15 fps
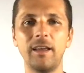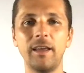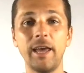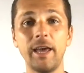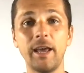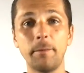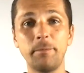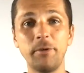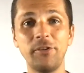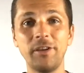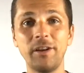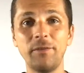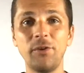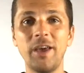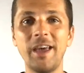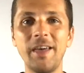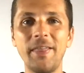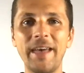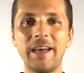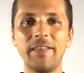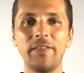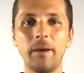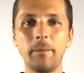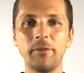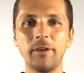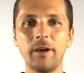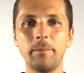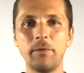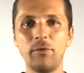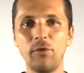Hey, I'd appreciate it if you hit that thumbs
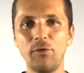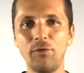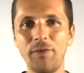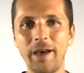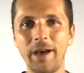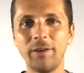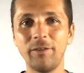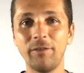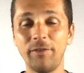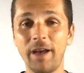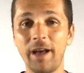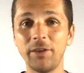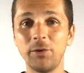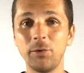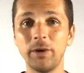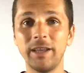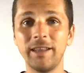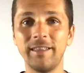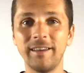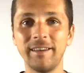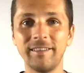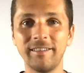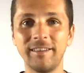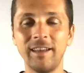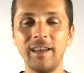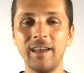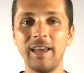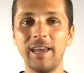up if you found value in this,